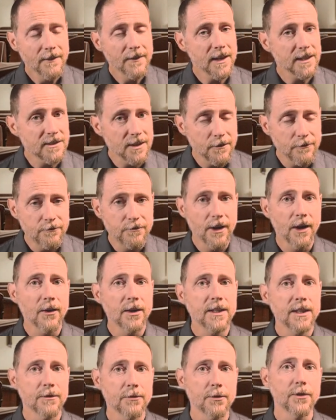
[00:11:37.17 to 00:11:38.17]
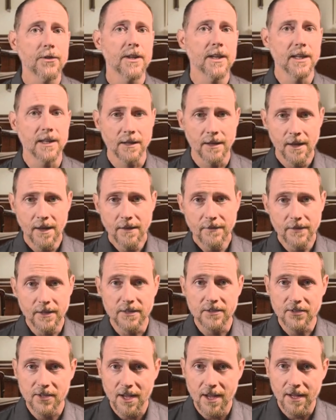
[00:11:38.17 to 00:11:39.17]
That's a very different thing
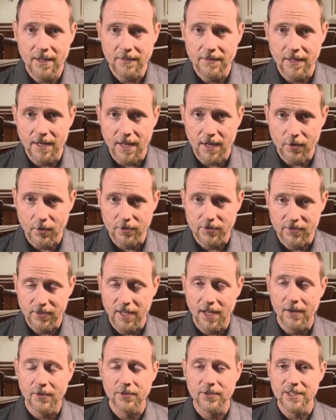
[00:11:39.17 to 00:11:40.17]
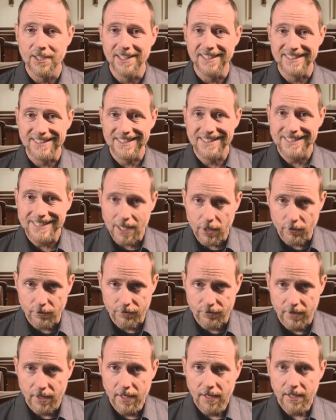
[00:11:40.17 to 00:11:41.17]
than saying that Eckhart's theology
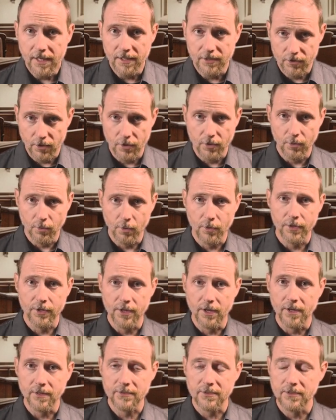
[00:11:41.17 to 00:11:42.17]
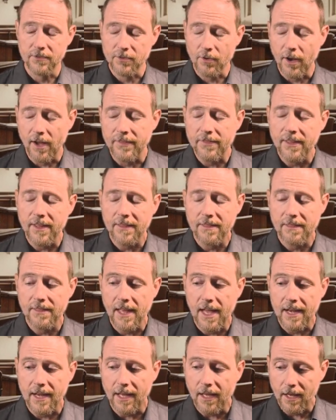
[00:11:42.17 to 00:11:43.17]
itself is unorthodox. And so I think
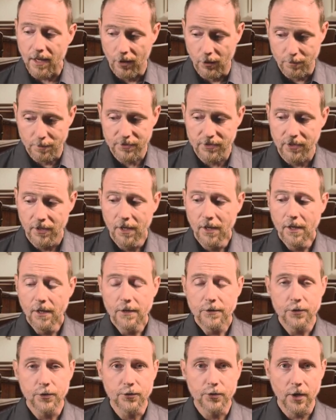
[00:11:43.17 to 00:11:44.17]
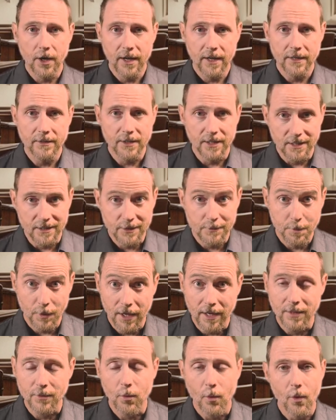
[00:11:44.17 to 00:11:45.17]
that helps to try and
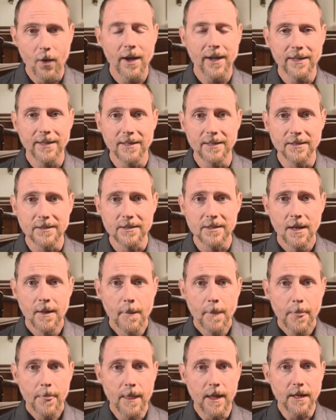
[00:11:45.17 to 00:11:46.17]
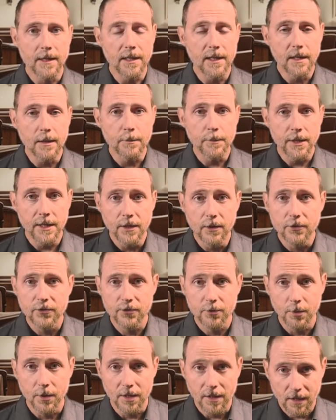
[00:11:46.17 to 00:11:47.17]
explain why it is that he
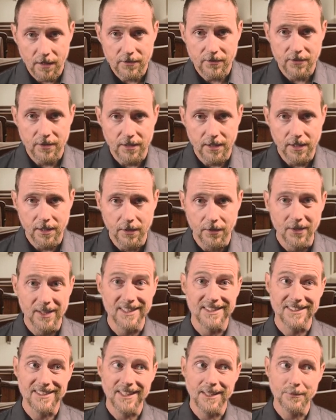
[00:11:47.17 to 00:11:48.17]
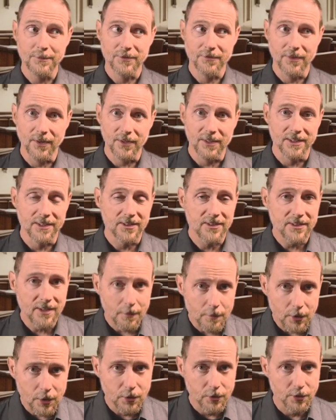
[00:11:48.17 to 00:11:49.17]
appeals to Augustine here. It seems very
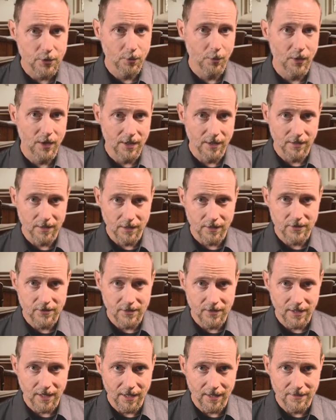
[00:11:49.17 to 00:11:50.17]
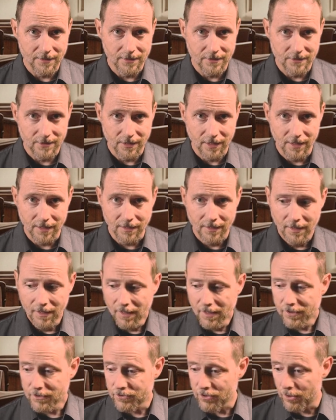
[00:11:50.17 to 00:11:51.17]
similar to what Augustine had to say.
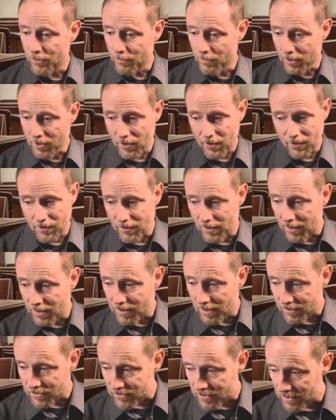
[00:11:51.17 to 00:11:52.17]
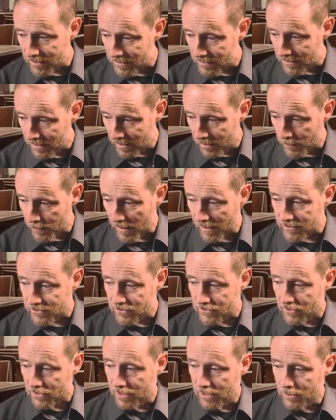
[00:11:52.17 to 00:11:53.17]
So recall, Augustine, in the
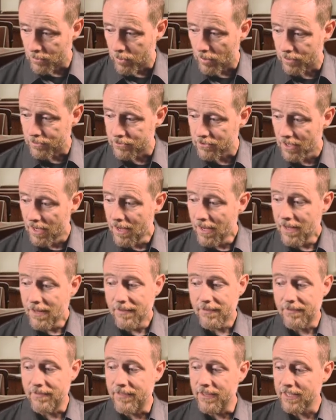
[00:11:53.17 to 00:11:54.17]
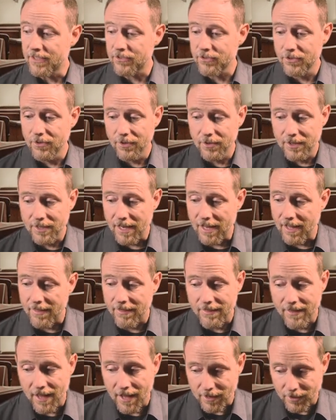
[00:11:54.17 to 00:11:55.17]
passage that he quotes, "This good
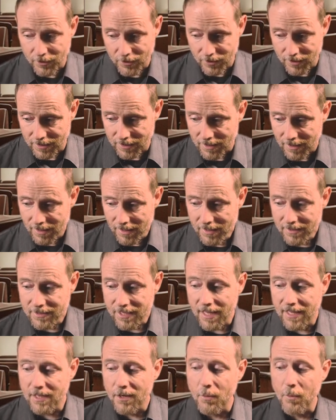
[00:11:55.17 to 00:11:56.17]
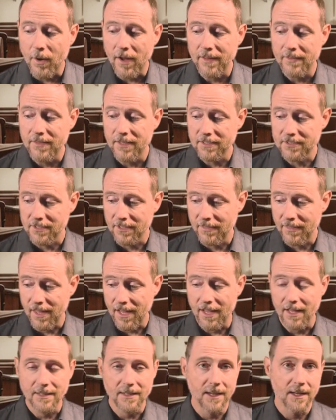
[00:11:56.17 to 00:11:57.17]
and that good, take away this and
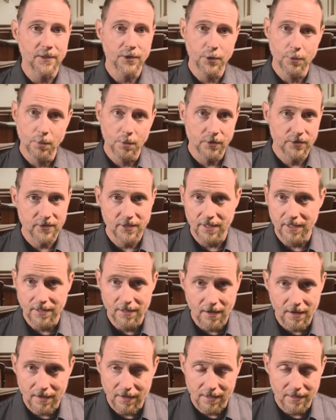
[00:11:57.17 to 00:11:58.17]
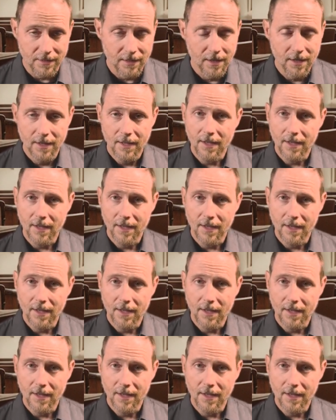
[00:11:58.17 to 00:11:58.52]
that, and you will see God."